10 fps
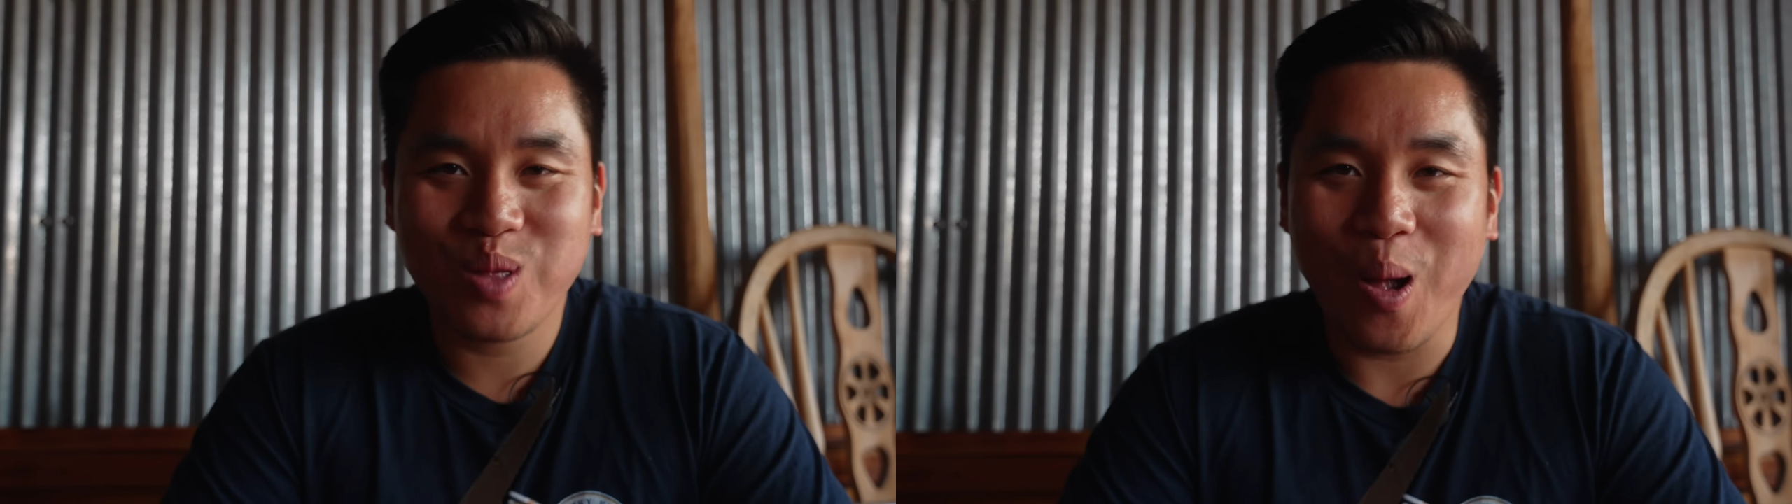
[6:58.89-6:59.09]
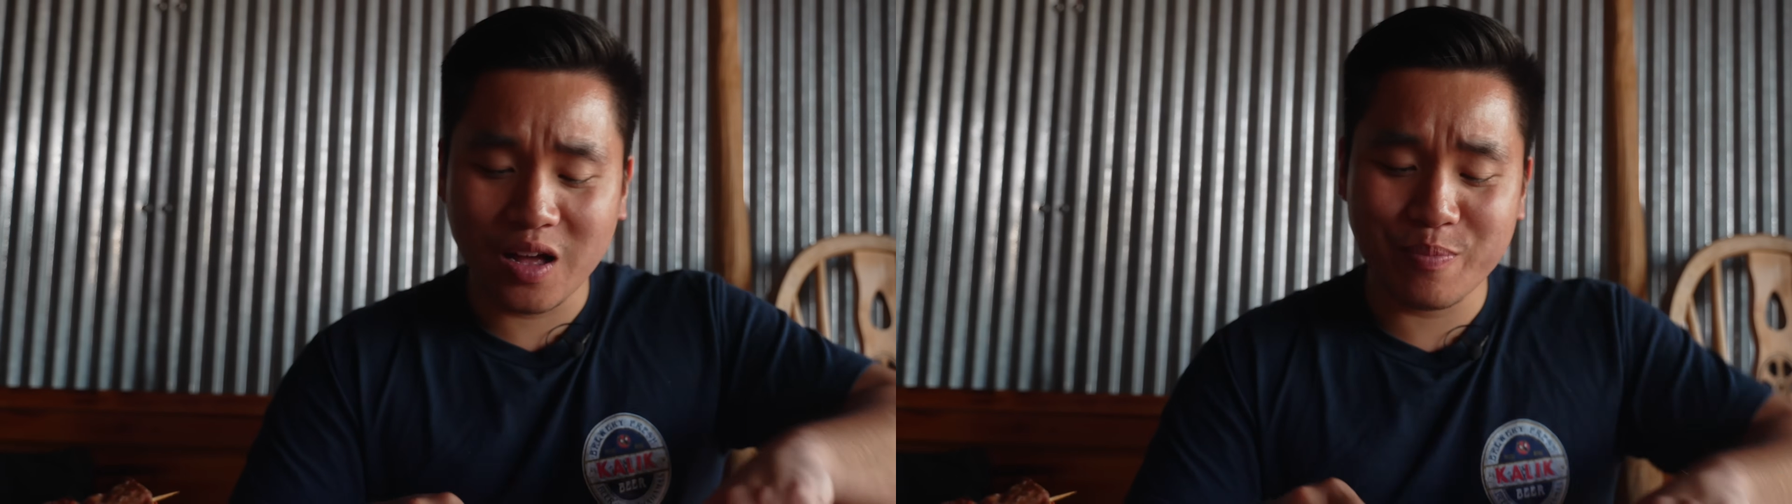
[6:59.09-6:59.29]

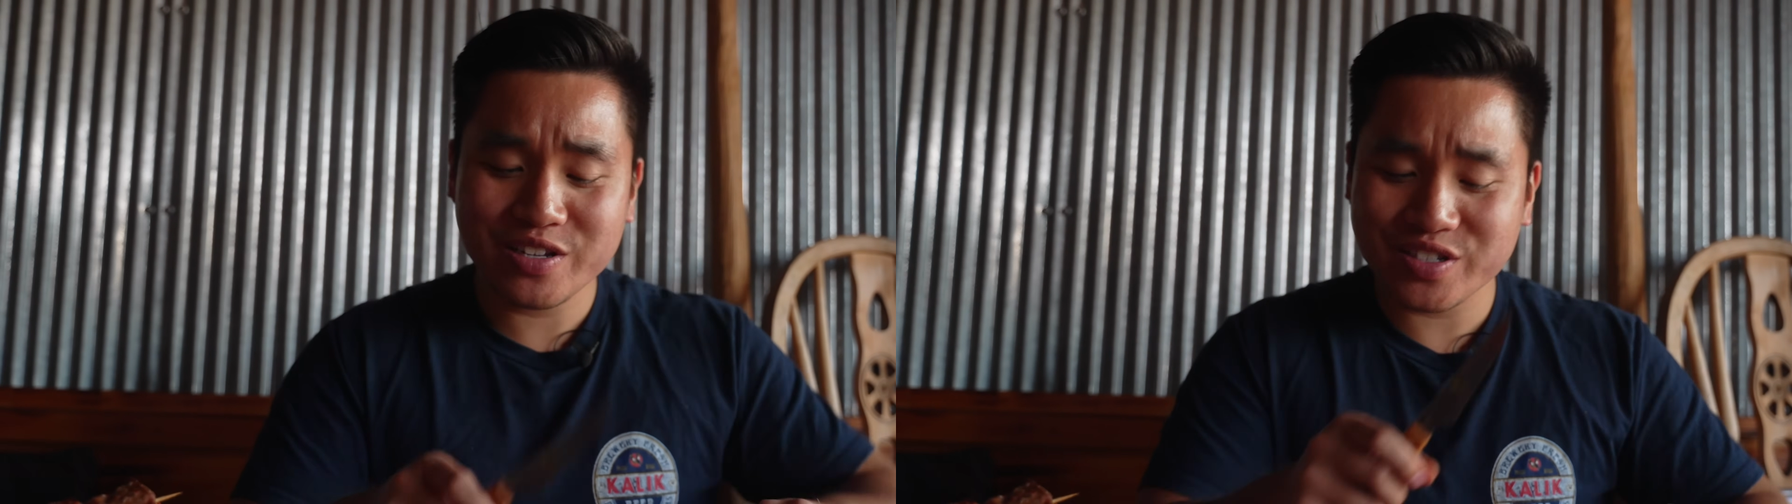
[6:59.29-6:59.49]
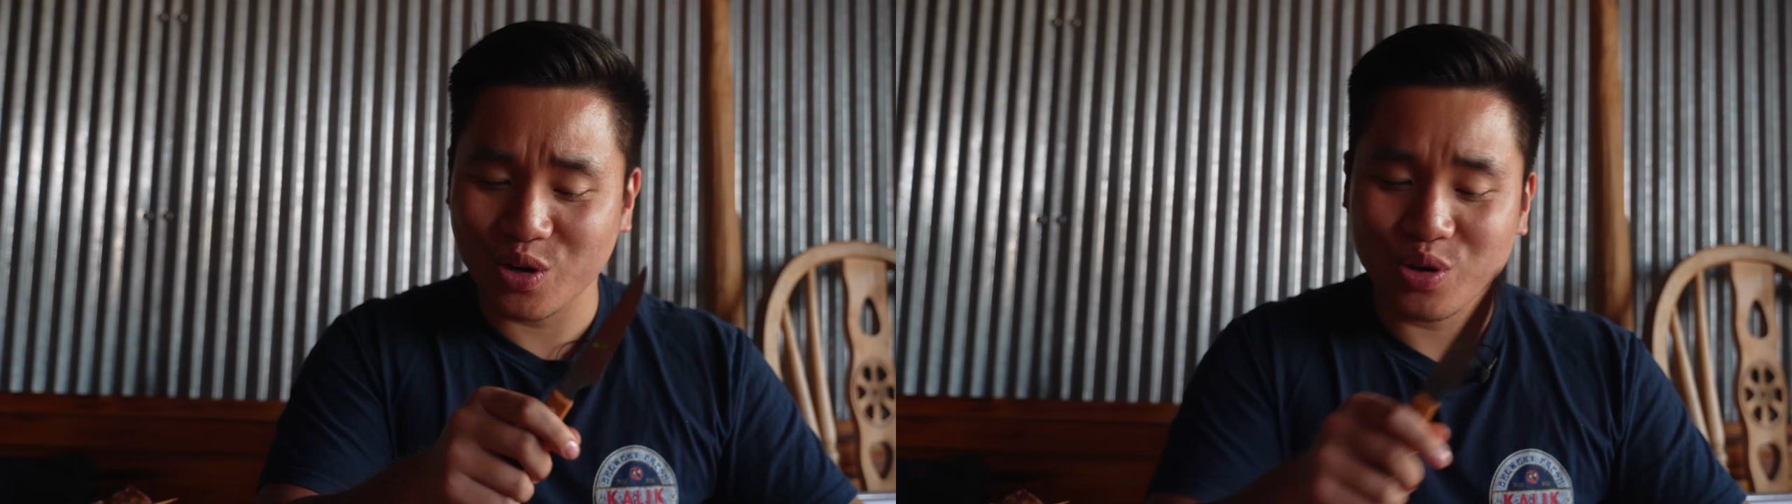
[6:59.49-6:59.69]
A bit of
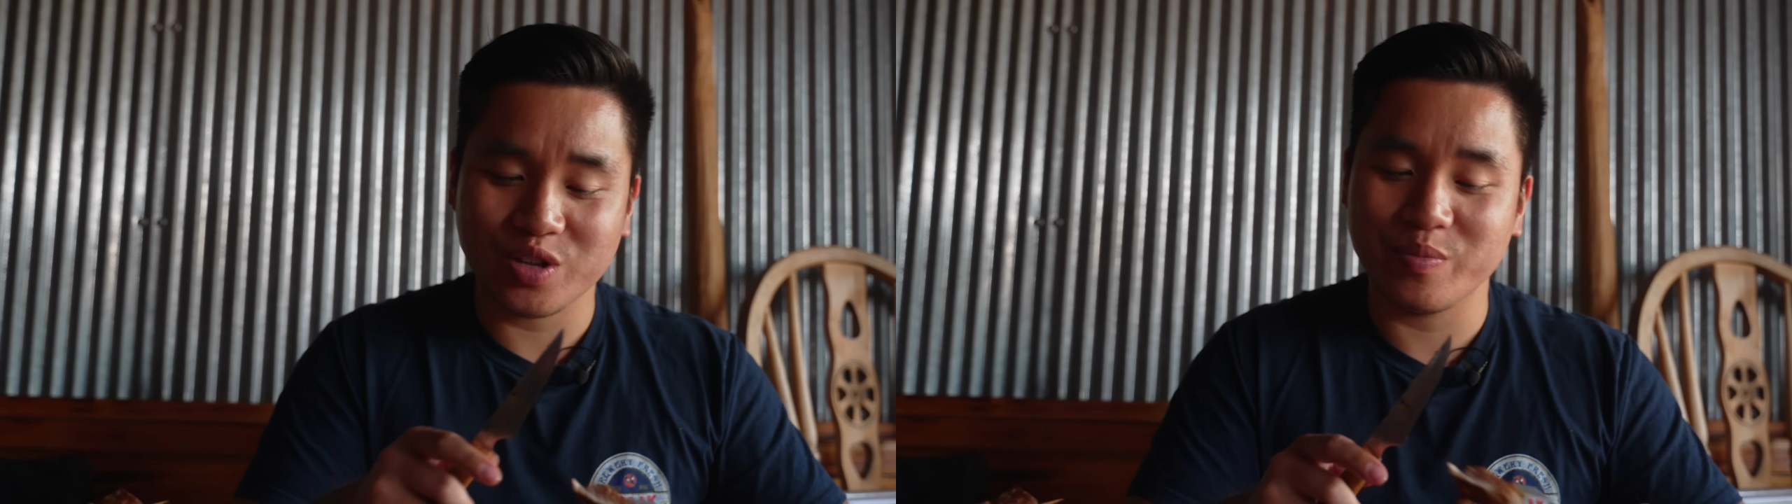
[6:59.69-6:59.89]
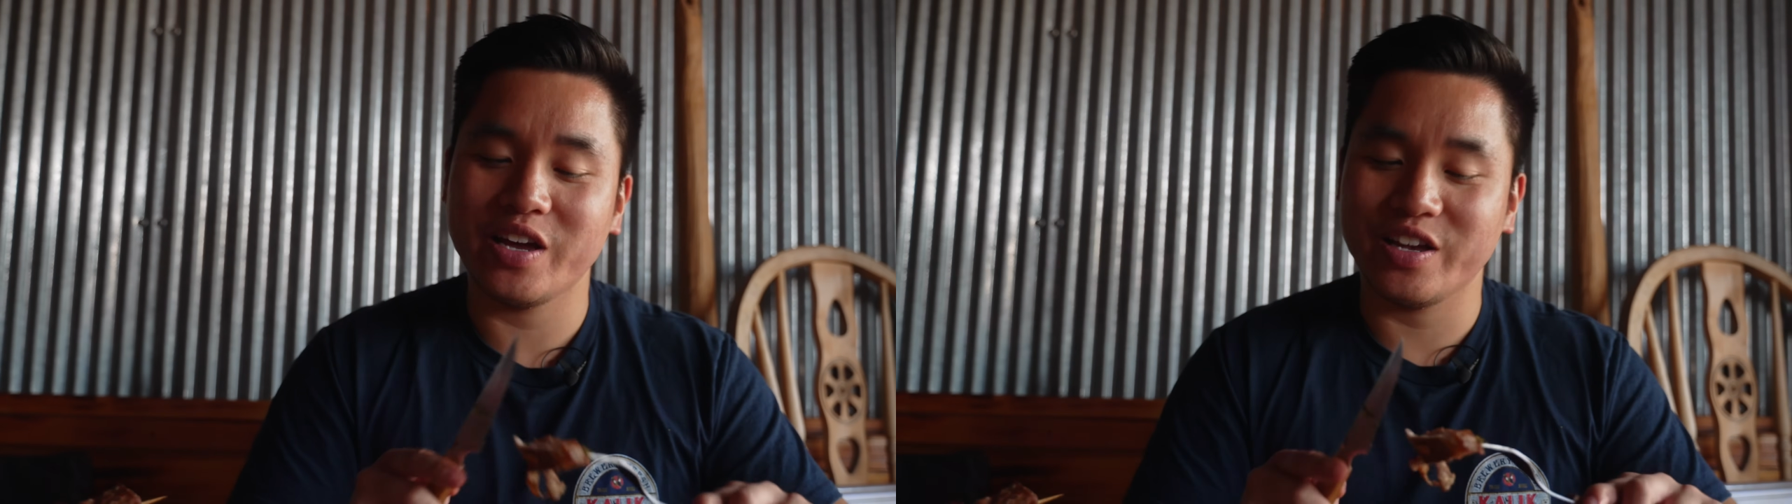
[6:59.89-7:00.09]
salt on the
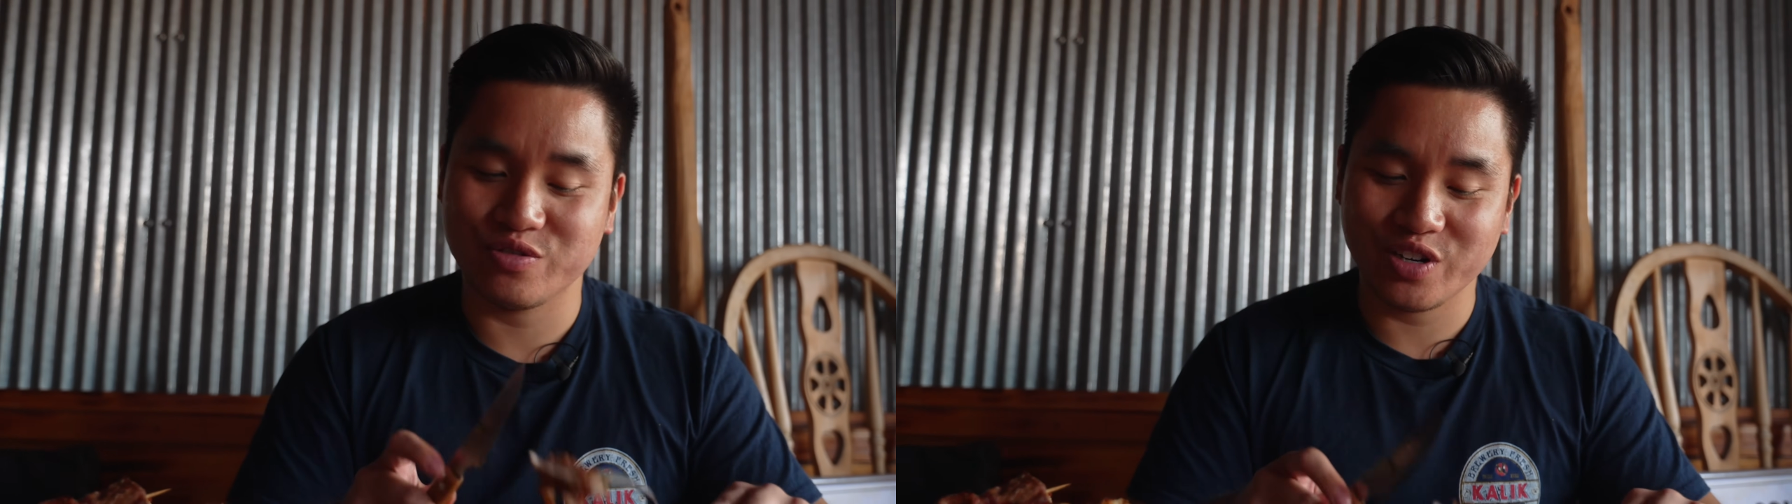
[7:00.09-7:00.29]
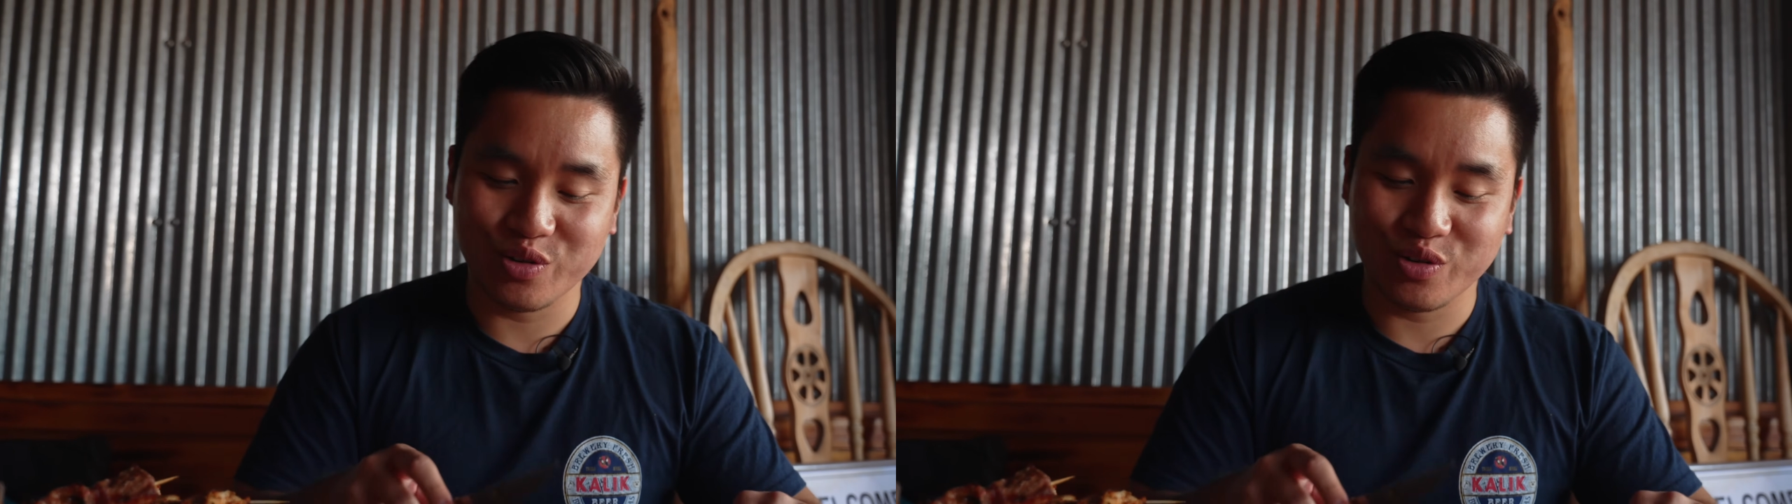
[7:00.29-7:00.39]
meat is really